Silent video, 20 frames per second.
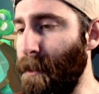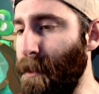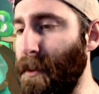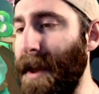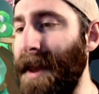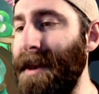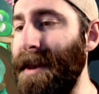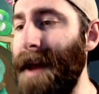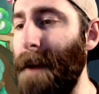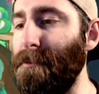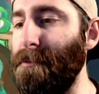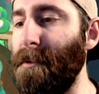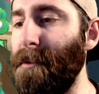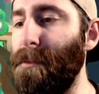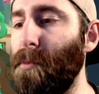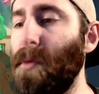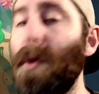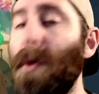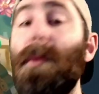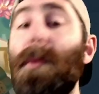
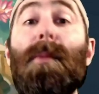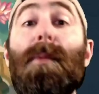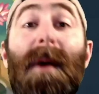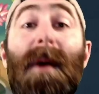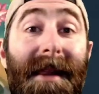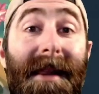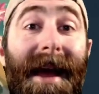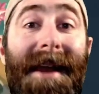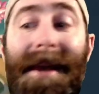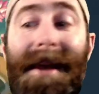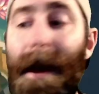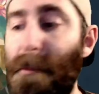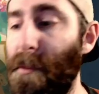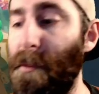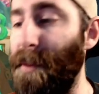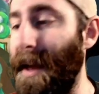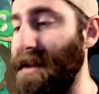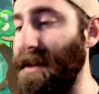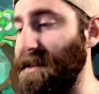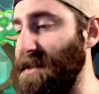But we will end up
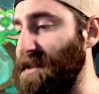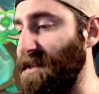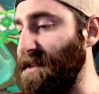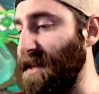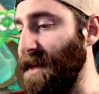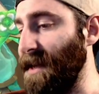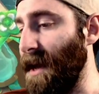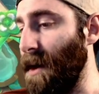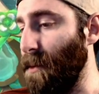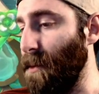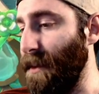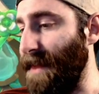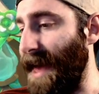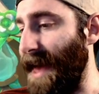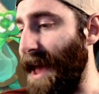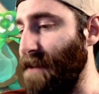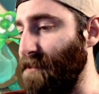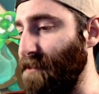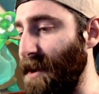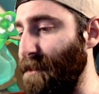replacing Stinger with
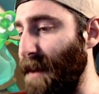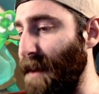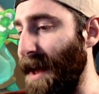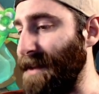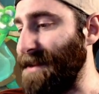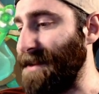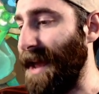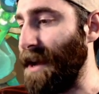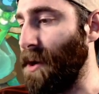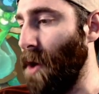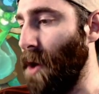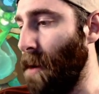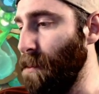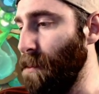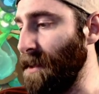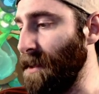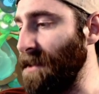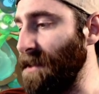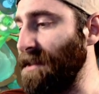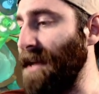Head Reaper as our
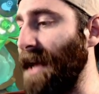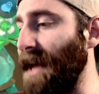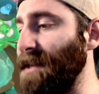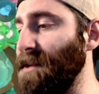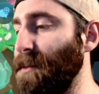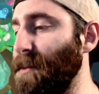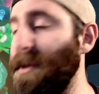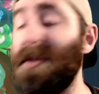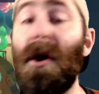Goblin Assassin.